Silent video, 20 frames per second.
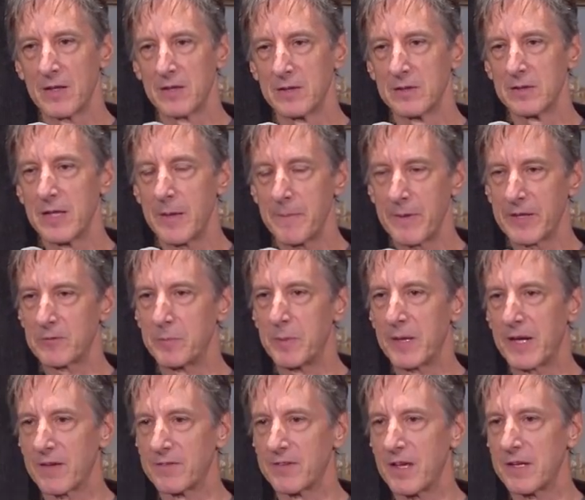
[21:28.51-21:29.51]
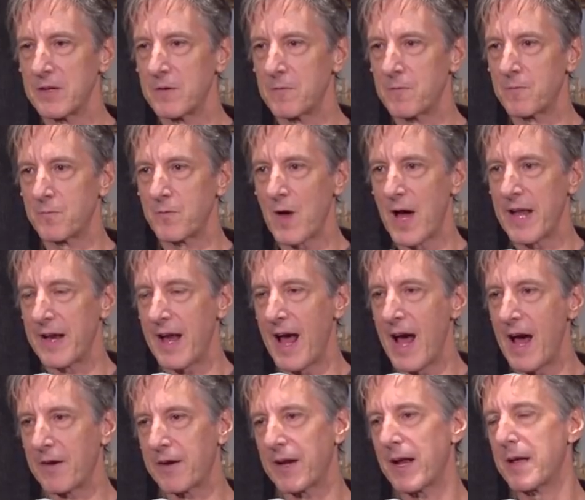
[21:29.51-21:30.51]
limits, because then you find out
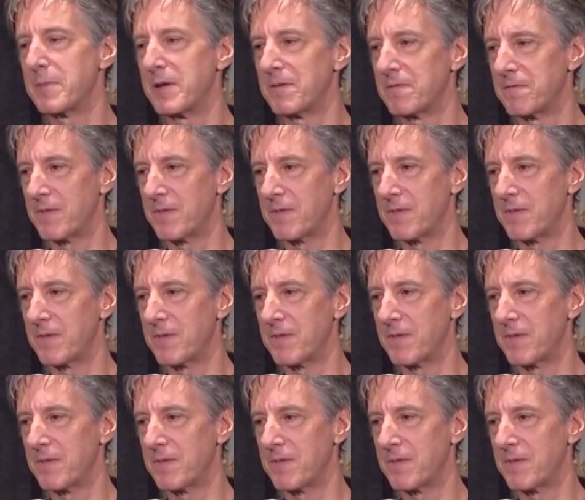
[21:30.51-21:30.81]
how can I be